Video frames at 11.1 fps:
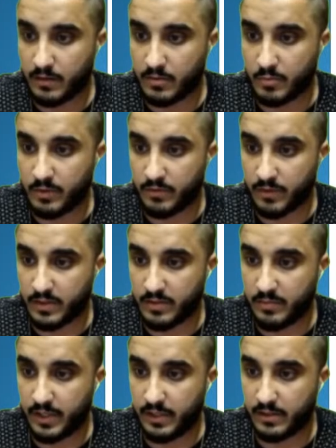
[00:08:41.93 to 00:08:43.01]
Let's refresh the
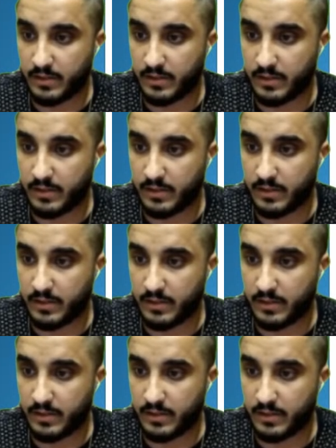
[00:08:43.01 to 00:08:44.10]
page
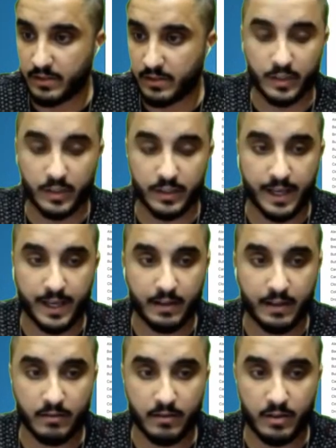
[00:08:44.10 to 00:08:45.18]
and boom,
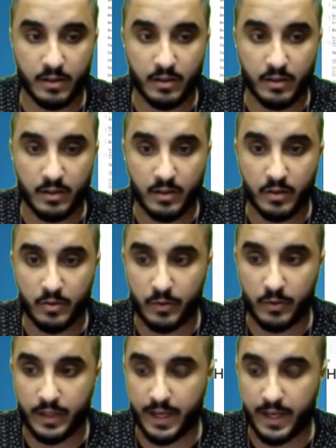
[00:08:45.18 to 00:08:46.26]
look at that.
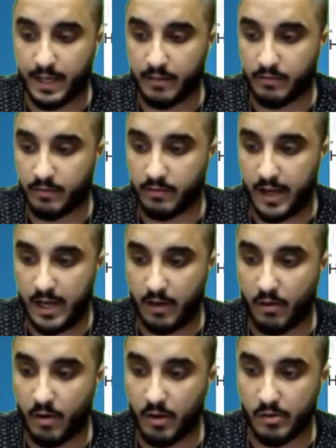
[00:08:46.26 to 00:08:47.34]
We have
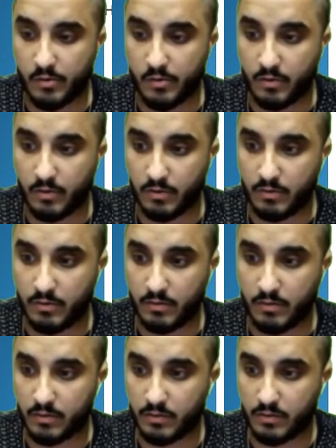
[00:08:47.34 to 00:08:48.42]
our own
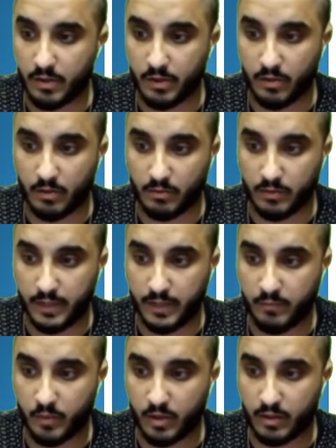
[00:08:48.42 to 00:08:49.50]
little
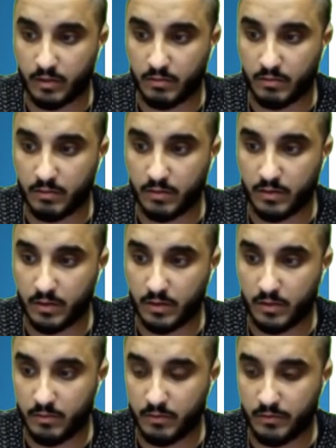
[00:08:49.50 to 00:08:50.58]
navbar,
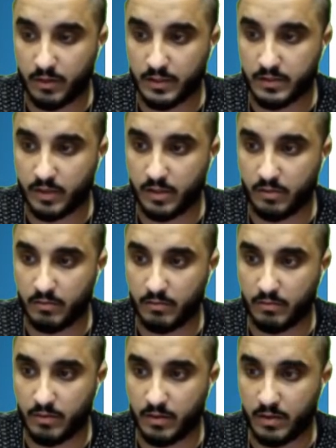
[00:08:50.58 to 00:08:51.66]
a few lines of code.
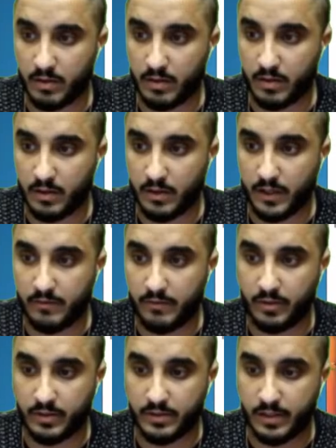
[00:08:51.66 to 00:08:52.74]
If you
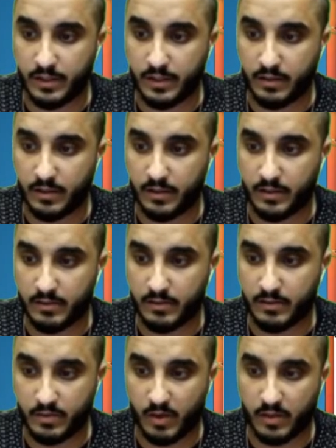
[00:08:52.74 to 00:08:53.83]
can see, this is a
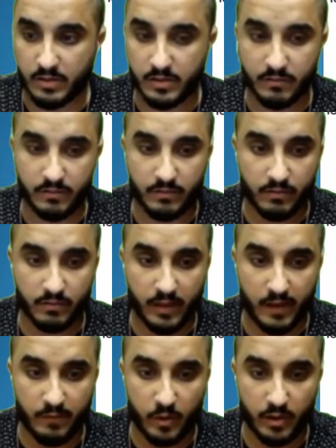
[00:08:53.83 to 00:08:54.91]
responsive
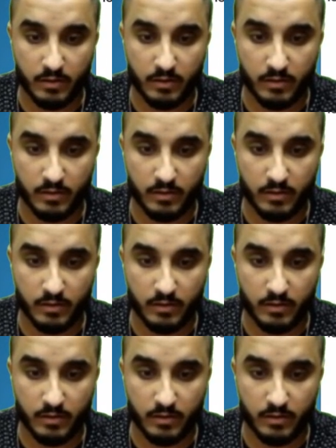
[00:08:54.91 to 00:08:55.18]
navbar.